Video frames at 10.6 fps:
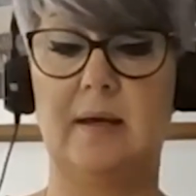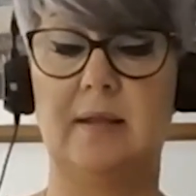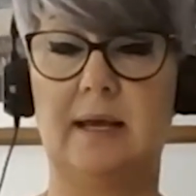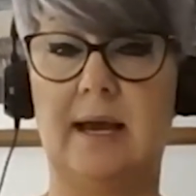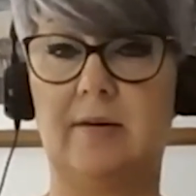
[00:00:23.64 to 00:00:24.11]

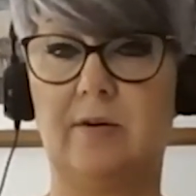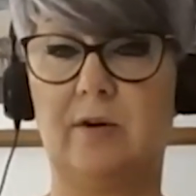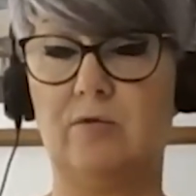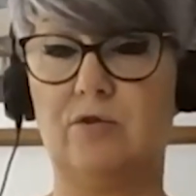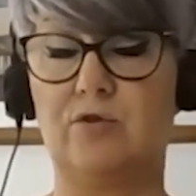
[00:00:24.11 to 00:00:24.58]
the
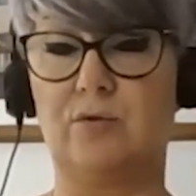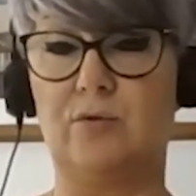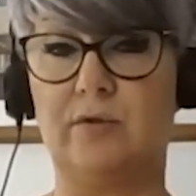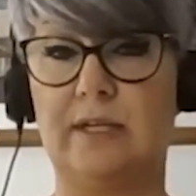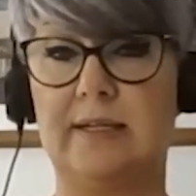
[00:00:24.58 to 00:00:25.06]
Agricultural
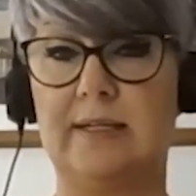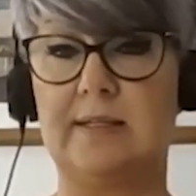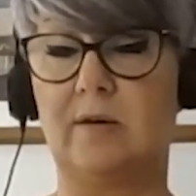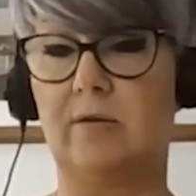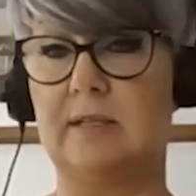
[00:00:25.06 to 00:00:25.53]
Holdings
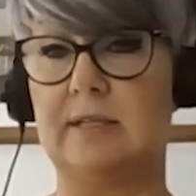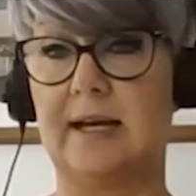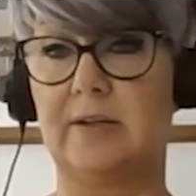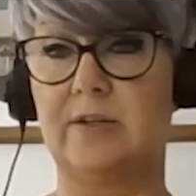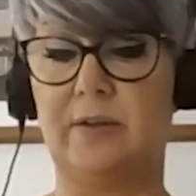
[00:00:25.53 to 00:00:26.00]
Scotland
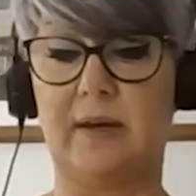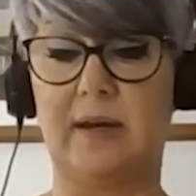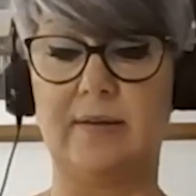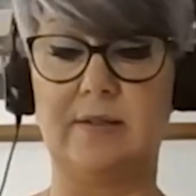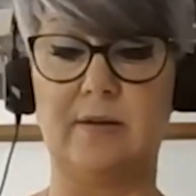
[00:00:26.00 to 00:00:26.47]
Act
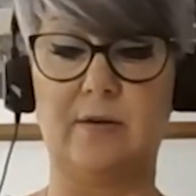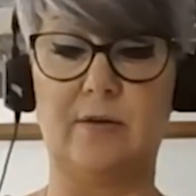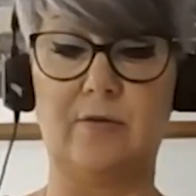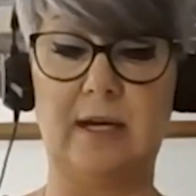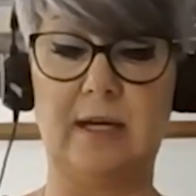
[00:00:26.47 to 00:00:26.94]

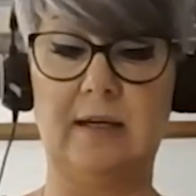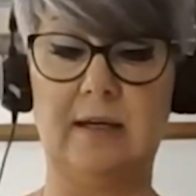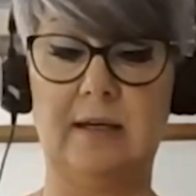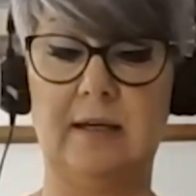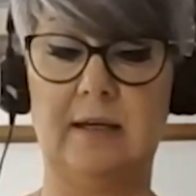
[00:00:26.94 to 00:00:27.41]
2003,
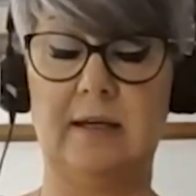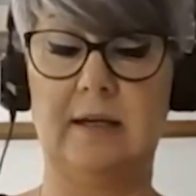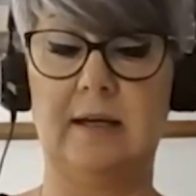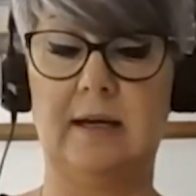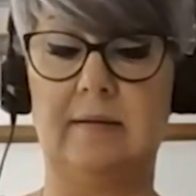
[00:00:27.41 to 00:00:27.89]

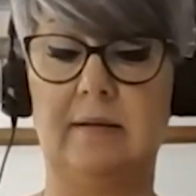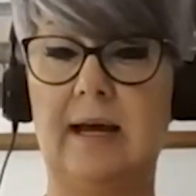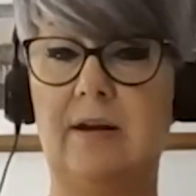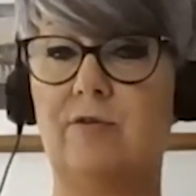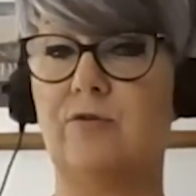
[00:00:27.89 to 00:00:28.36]
and the
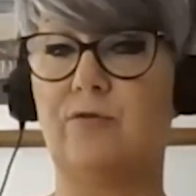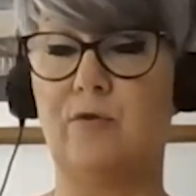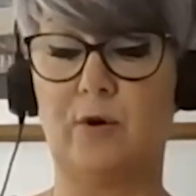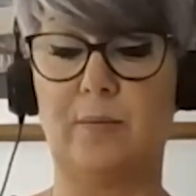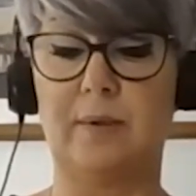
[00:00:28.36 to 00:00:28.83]
Land
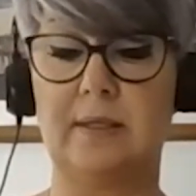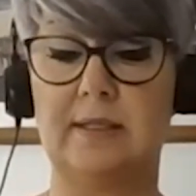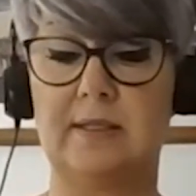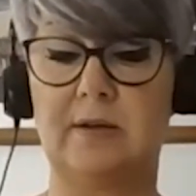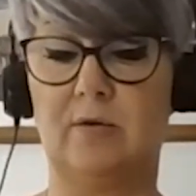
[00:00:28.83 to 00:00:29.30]
Reform
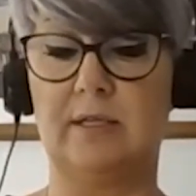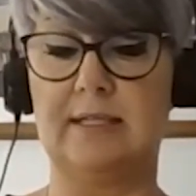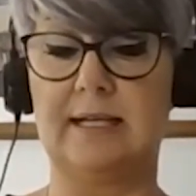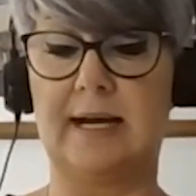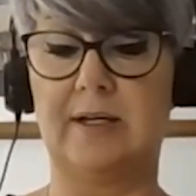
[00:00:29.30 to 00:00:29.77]
Scotland
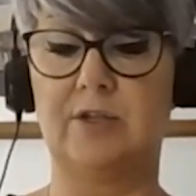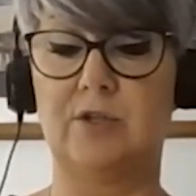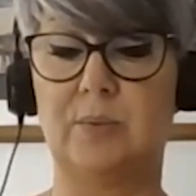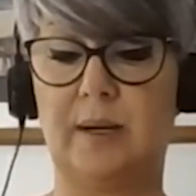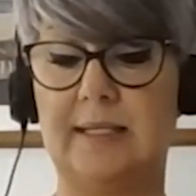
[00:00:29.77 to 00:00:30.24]

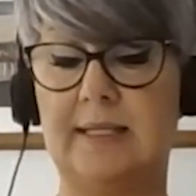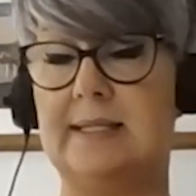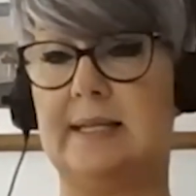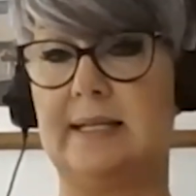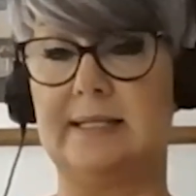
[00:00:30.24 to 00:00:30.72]
Act
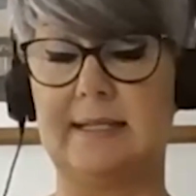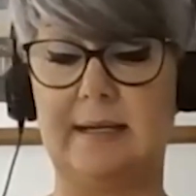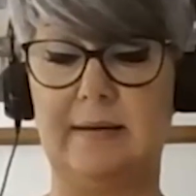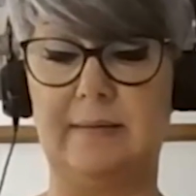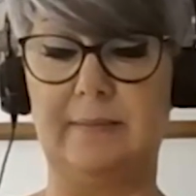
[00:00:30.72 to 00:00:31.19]

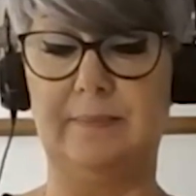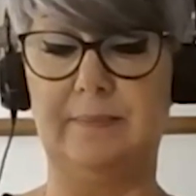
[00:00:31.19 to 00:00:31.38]
2016.